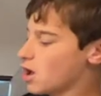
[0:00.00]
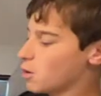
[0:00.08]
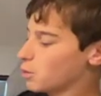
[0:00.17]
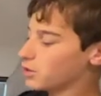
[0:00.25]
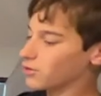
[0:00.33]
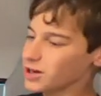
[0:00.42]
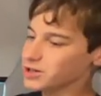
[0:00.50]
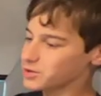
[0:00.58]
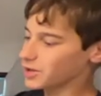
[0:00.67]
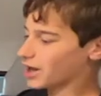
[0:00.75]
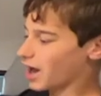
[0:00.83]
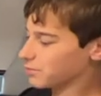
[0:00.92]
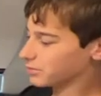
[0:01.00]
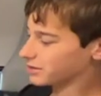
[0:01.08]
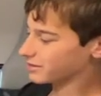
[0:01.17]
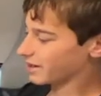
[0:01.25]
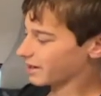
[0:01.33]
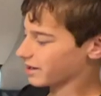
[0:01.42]
all small travel
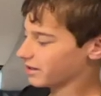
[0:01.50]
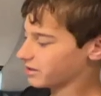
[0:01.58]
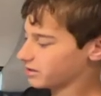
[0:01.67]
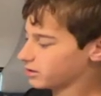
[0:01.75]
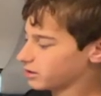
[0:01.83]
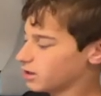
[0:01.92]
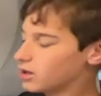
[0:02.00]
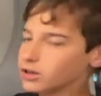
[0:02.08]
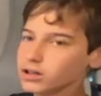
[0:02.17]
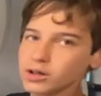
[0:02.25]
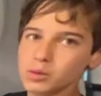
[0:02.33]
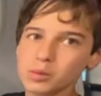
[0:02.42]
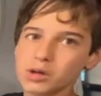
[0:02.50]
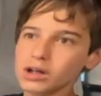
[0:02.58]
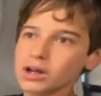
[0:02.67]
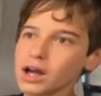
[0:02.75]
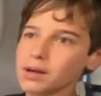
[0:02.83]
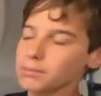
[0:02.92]
trailers,
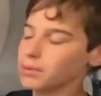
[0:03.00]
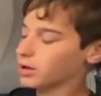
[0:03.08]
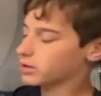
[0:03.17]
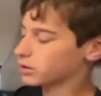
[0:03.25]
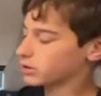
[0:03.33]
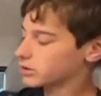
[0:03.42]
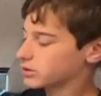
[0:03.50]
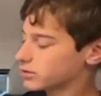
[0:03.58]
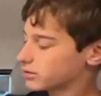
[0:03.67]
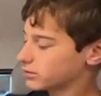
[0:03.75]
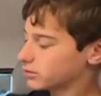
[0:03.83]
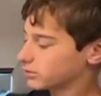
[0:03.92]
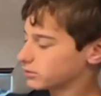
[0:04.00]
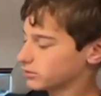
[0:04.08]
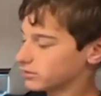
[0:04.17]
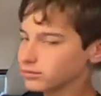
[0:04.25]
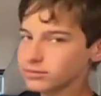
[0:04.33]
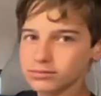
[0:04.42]
companies design them to be
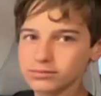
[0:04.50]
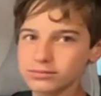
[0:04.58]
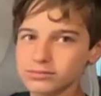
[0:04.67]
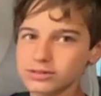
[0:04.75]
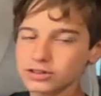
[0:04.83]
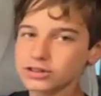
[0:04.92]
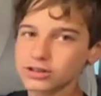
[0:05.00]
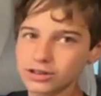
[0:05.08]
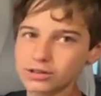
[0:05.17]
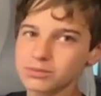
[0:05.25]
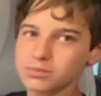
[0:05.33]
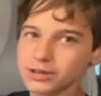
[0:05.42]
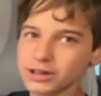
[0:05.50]
light because people are